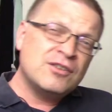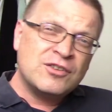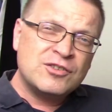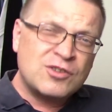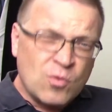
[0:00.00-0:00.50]

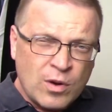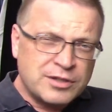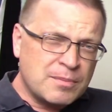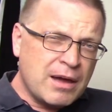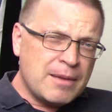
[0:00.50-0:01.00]
So
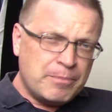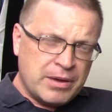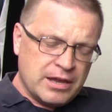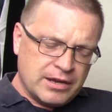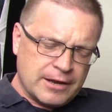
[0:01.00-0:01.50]
what's my
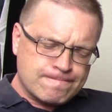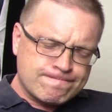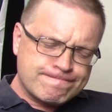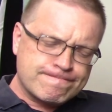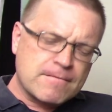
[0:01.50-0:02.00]
opinion
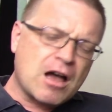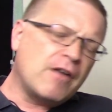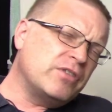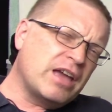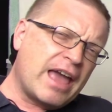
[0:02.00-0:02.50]

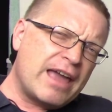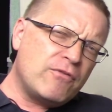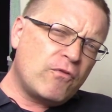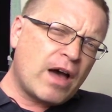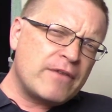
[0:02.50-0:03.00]
of the
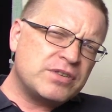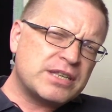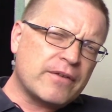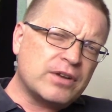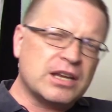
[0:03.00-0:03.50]

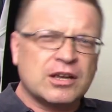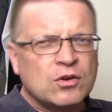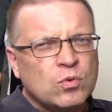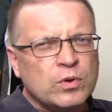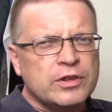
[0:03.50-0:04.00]
A570
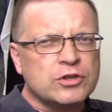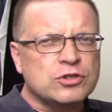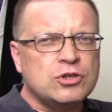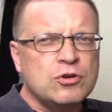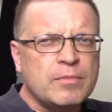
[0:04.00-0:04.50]
with
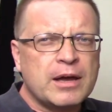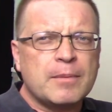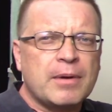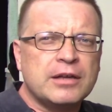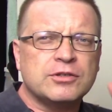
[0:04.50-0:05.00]
its 2
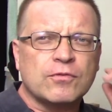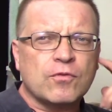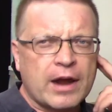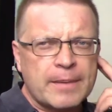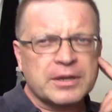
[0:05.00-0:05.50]
megabytes of
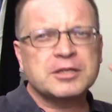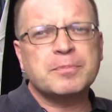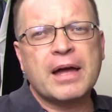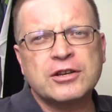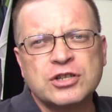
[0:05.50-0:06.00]
RAM
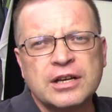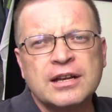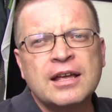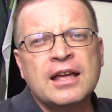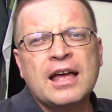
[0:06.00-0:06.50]
expansion
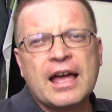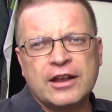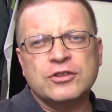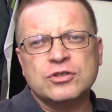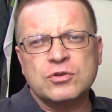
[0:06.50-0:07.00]

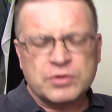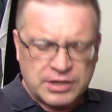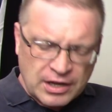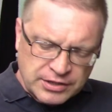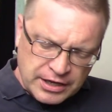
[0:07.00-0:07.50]
and its new
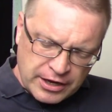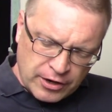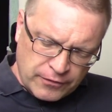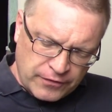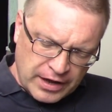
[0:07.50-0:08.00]
SCSI
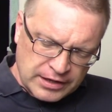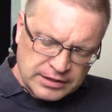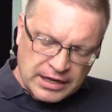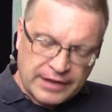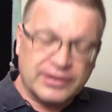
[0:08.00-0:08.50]

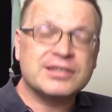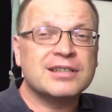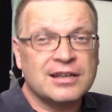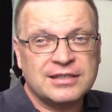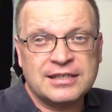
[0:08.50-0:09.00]
interface and the
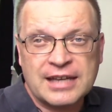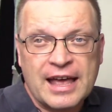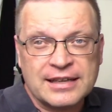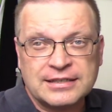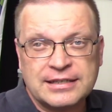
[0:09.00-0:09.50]
SCSI to
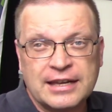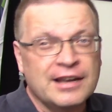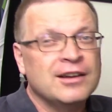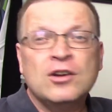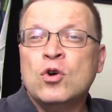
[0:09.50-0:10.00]

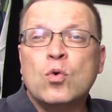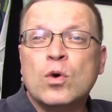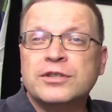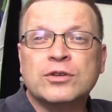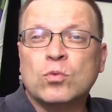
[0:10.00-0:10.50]
SD?
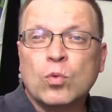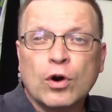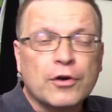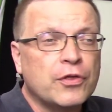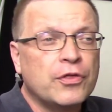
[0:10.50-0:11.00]
Was it
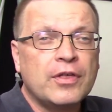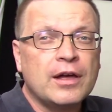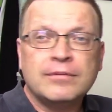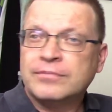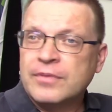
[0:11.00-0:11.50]
worth
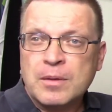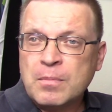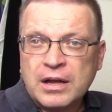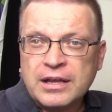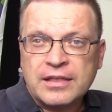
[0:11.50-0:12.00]
the
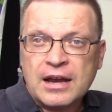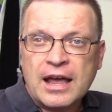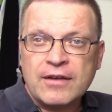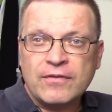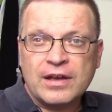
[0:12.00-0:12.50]
money that
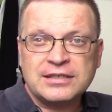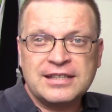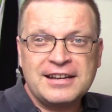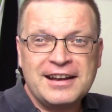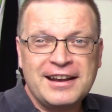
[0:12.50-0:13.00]
I
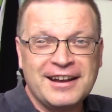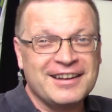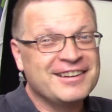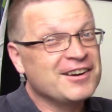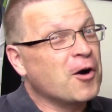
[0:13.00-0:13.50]
invested in it?
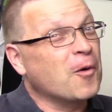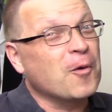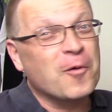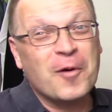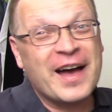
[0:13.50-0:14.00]

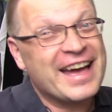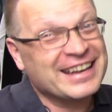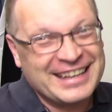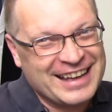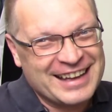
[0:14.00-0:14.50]
Oh,
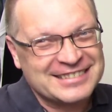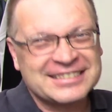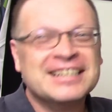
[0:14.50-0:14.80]
heck yes.